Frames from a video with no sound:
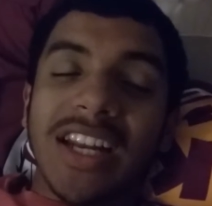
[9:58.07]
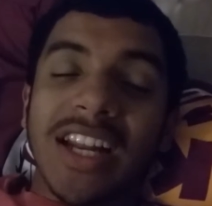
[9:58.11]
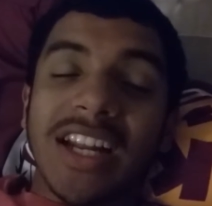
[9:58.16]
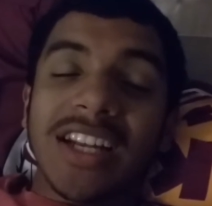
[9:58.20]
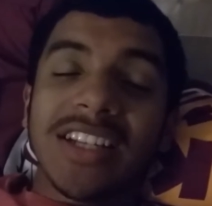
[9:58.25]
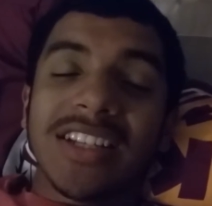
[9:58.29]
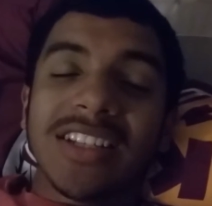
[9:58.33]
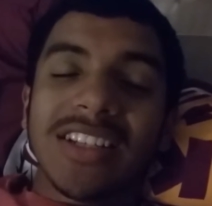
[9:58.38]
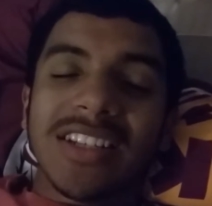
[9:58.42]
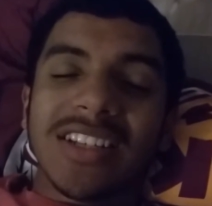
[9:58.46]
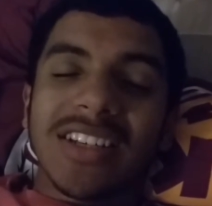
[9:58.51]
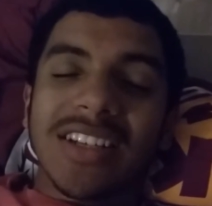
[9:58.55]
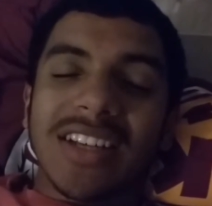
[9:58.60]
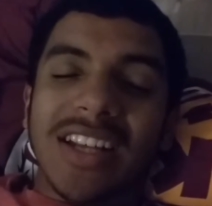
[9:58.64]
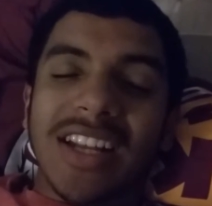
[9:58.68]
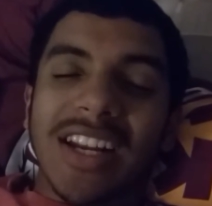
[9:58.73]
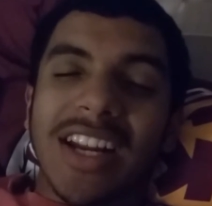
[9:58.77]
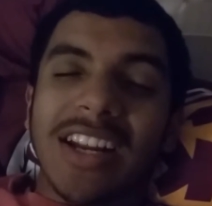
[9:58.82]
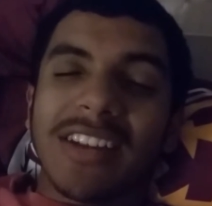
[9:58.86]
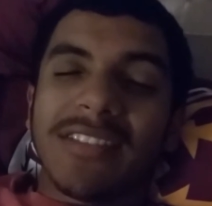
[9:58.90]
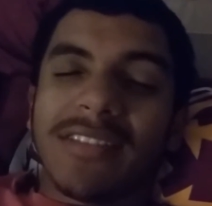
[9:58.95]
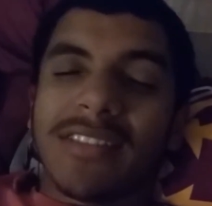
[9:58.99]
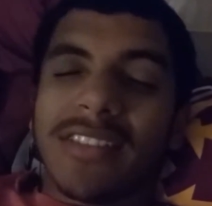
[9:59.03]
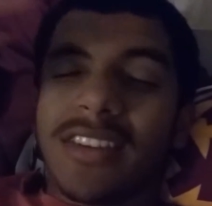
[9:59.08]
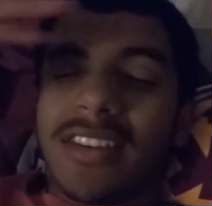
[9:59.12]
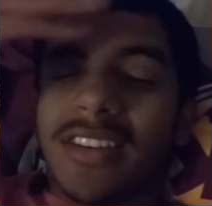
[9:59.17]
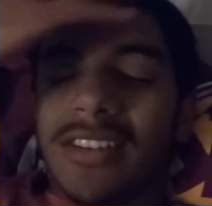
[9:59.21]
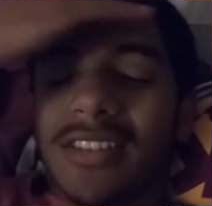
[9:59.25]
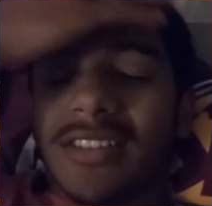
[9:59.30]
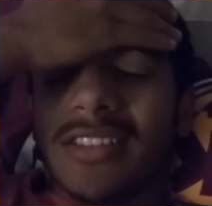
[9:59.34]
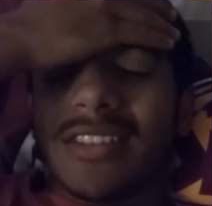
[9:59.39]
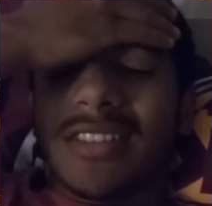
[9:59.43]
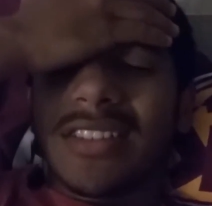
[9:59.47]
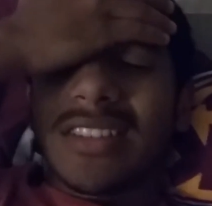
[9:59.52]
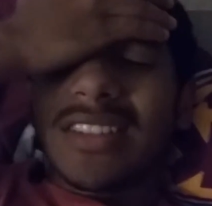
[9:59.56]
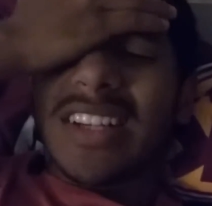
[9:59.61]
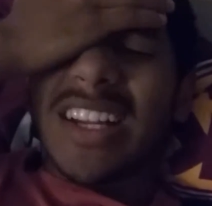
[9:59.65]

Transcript: and I didn't, and I figured,